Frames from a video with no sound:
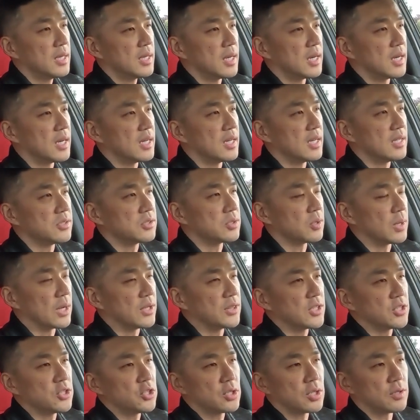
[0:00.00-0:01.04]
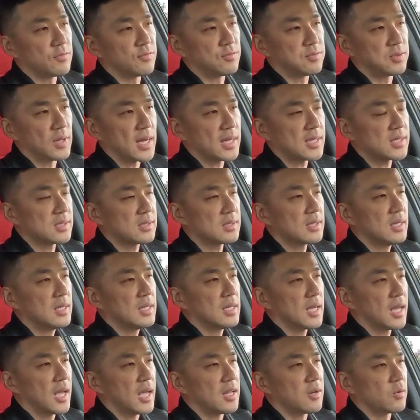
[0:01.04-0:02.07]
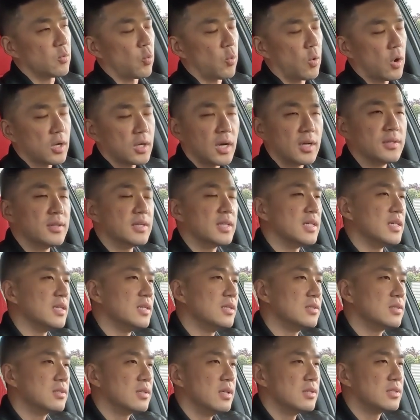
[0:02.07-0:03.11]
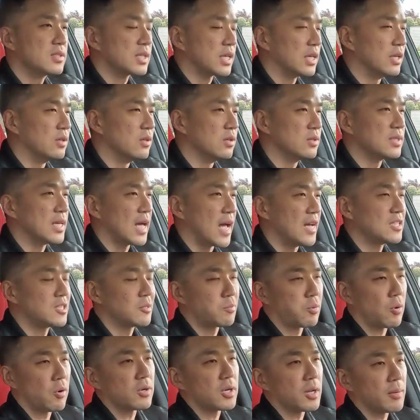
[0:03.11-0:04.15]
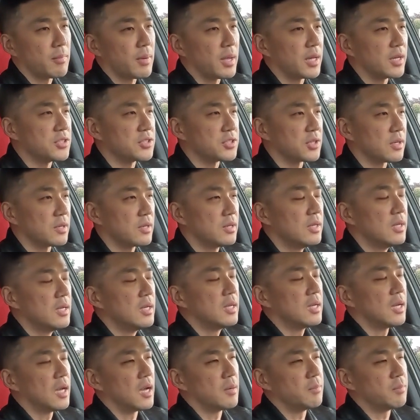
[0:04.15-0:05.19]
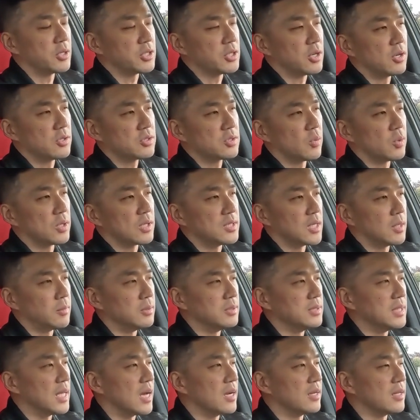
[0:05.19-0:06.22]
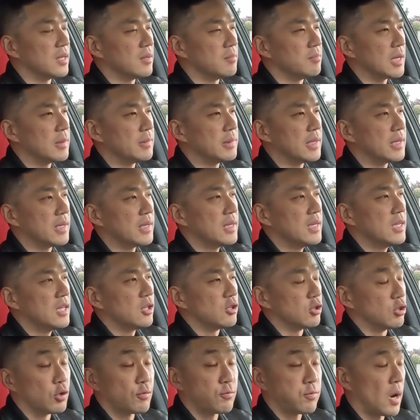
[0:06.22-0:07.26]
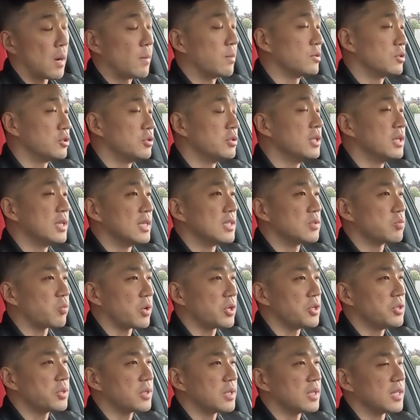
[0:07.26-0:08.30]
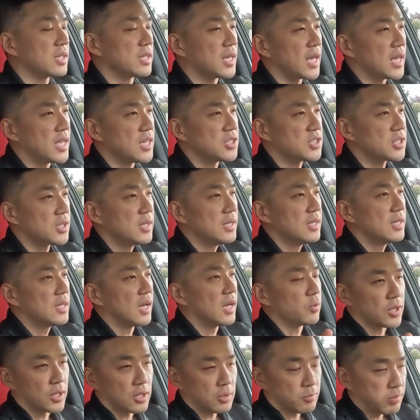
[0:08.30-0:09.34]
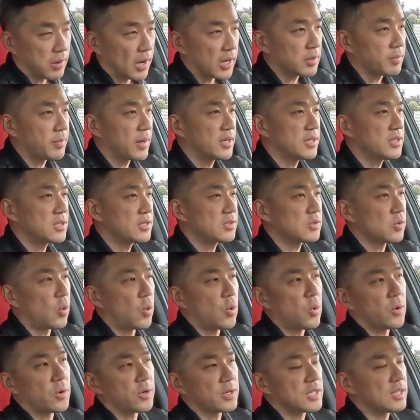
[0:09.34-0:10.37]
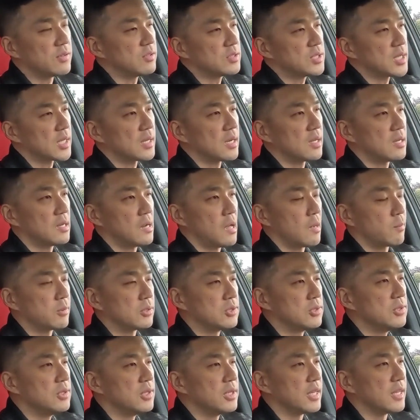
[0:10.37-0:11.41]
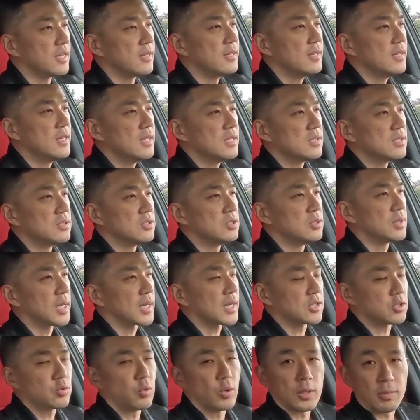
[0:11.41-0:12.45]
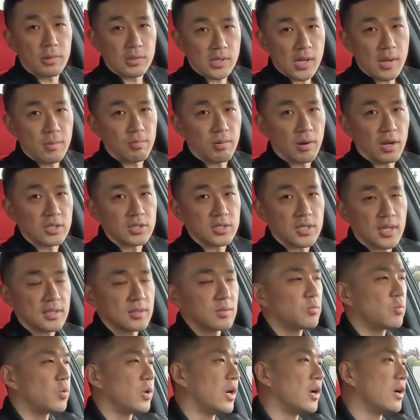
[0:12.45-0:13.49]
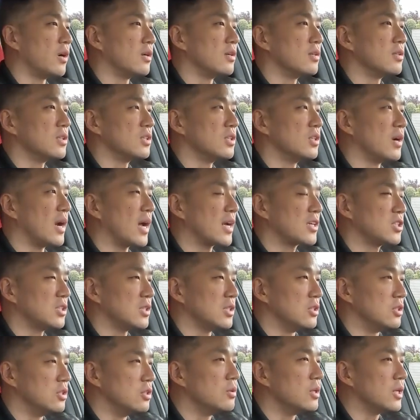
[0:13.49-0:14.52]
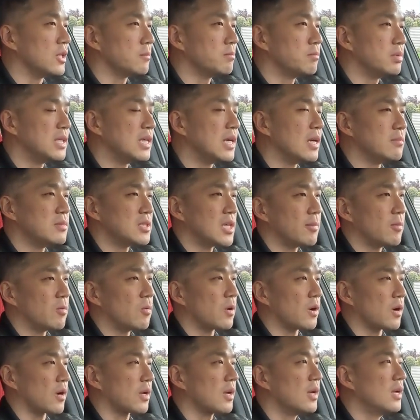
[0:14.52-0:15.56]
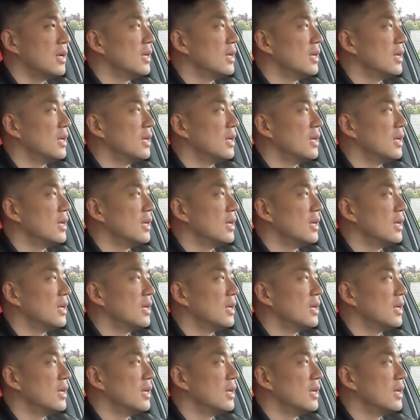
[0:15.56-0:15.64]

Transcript: And so I think you can flex and work on these skills as a program manager, but you also want to double down and maybe look for opportunities where you can engage with other product managers, or even take on an opportunity to do like a 20% project where you're actually doing PM type of work.